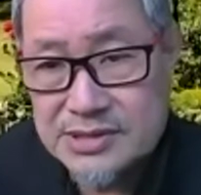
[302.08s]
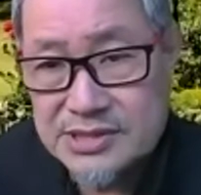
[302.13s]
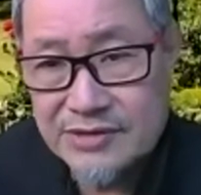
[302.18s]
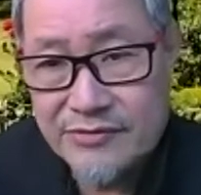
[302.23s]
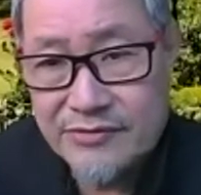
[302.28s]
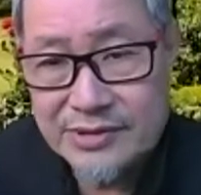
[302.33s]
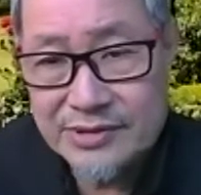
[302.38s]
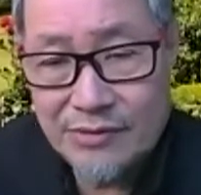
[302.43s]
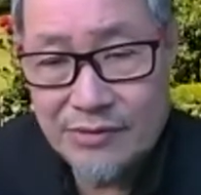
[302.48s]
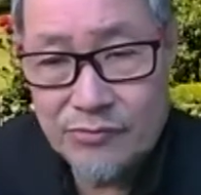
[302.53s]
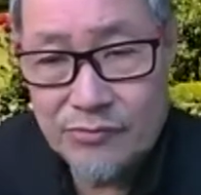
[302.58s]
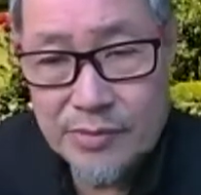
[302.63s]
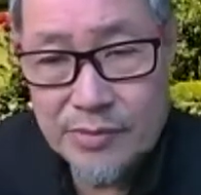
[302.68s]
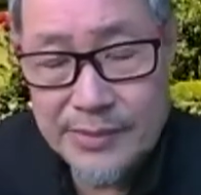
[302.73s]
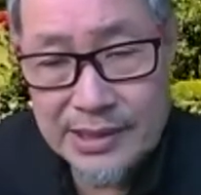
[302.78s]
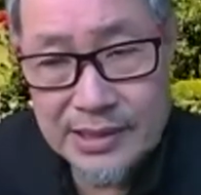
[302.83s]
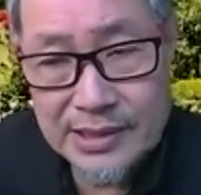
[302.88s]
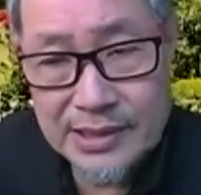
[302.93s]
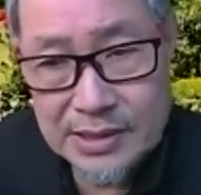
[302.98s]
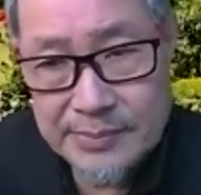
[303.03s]
every time we
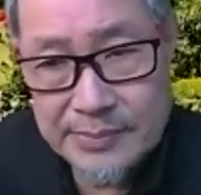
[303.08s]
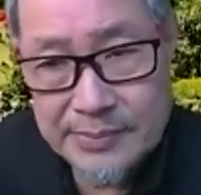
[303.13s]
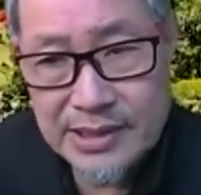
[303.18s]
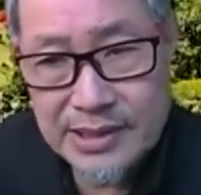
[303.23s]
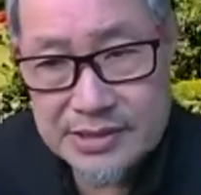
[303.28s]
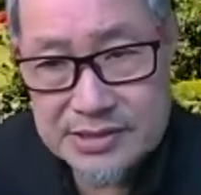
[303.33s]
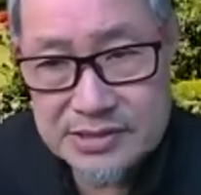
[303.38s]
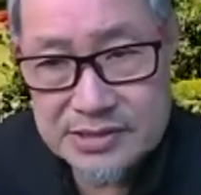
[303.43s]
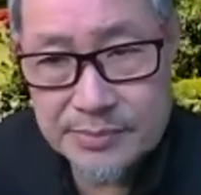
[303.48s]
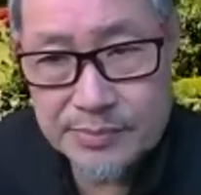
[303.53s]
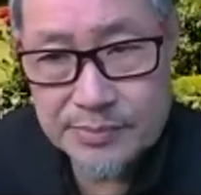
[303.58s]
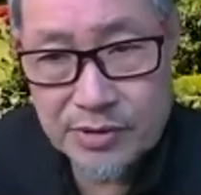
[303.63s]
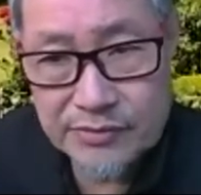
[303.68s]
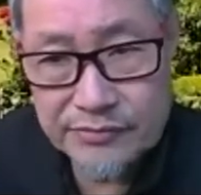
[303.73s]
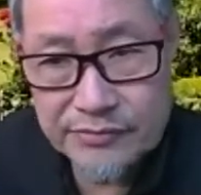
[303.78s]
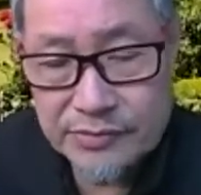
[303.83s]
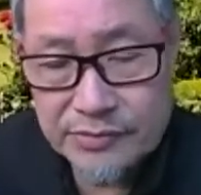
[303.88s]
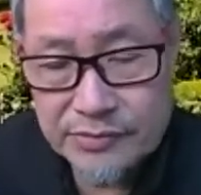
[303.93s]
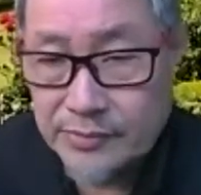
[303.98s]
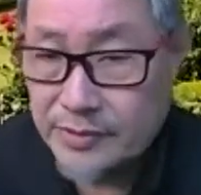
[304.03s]
make a little bit extra
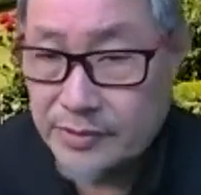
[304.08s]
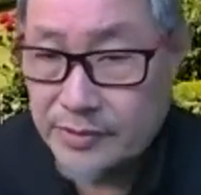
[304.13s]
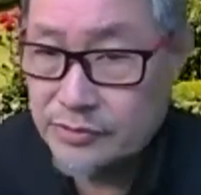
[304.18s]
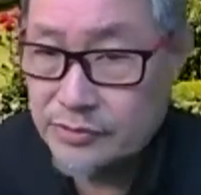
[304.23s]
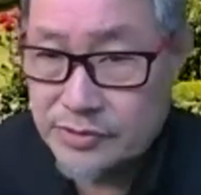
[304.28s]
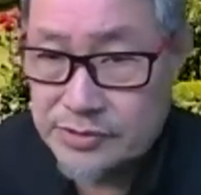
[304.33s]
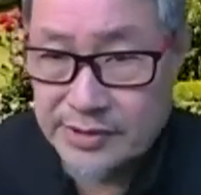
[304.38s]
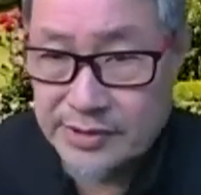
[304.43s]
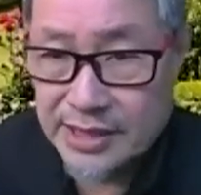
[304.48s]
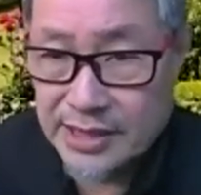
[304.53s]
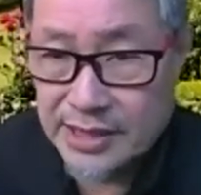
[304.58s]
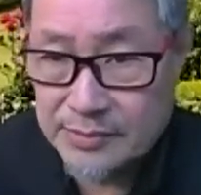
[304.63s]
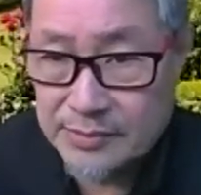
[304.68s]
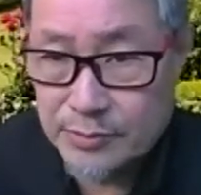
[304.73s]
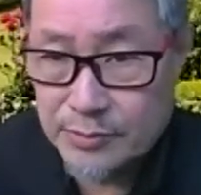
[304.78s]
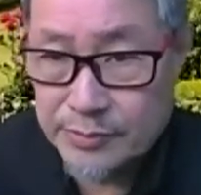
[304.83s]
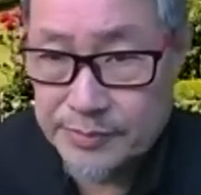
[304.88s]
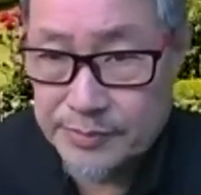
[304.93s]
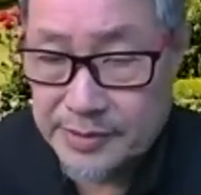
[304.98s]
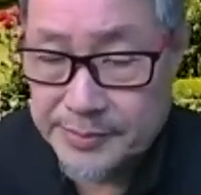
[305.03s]
profit, what we do is we hire
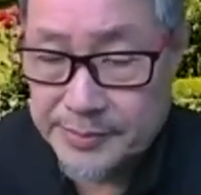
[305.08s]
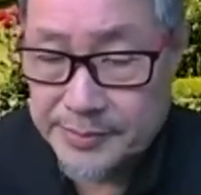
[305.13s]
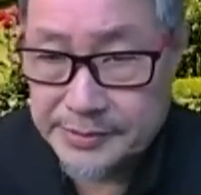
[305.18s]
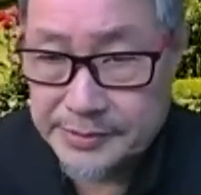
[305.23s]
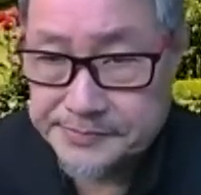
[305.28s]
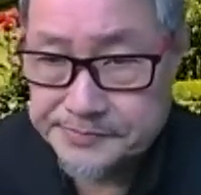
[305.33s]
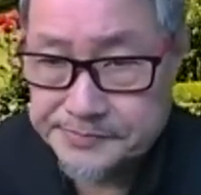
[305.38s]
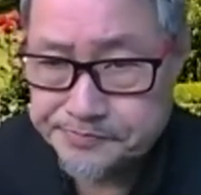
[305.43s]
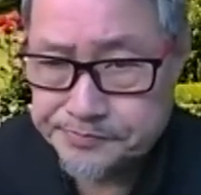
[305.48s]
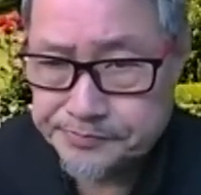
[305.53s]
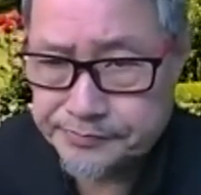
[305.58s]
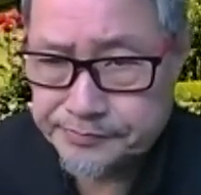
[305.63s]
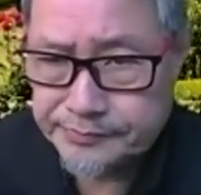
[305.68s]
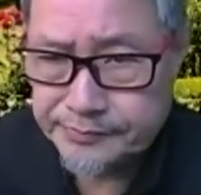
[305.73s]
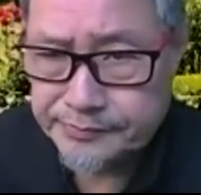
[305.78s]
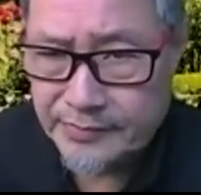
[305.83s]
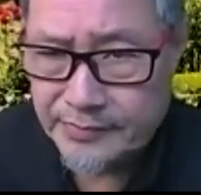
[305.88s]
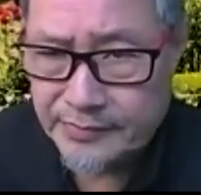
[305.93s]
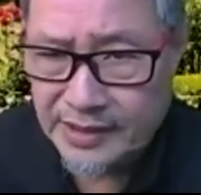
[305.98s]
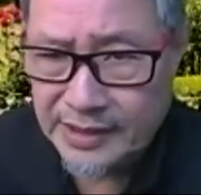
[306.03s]
more people
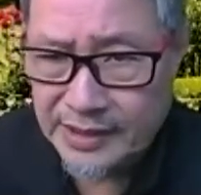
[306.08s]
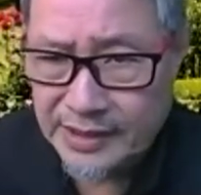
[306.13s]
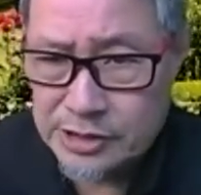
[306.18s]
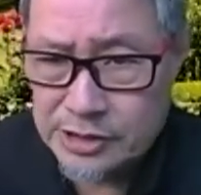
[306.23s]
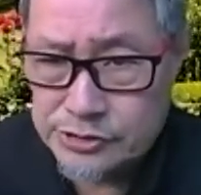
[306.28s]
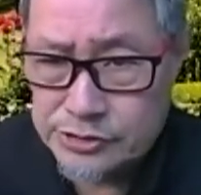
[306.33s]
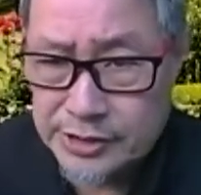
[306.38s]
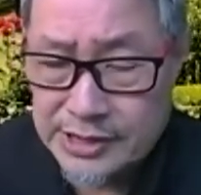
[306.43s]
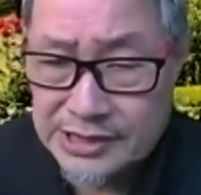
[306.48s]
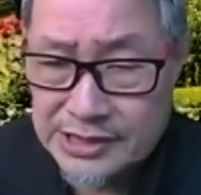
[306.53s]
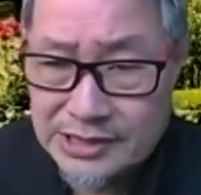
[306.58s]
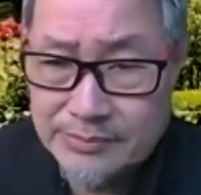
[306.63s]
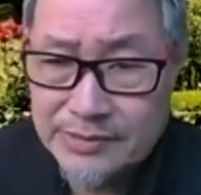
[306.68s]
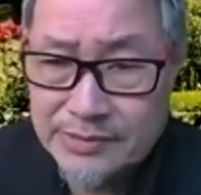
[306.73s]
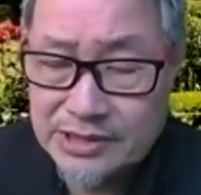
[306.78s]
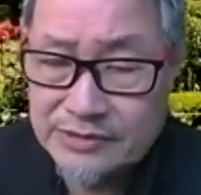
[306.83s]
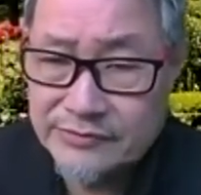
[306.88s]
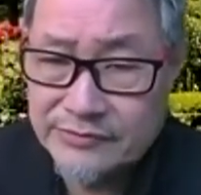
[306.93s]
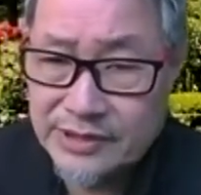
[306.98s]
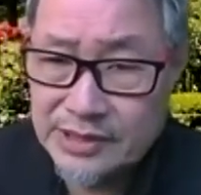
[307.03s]
mm-hmm. and train them
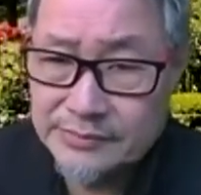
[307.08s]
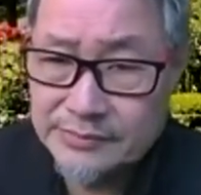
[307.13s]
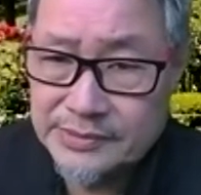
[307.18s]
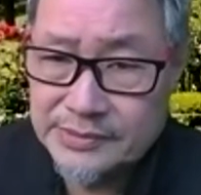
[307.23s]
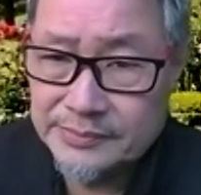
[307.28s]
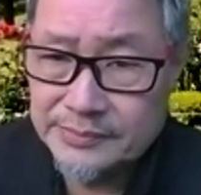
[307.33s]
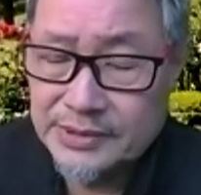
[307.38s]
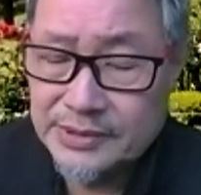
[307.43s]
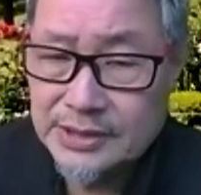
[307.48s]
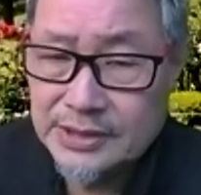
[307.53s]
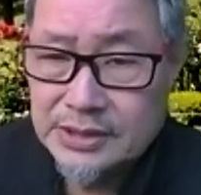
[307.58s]
and develop them.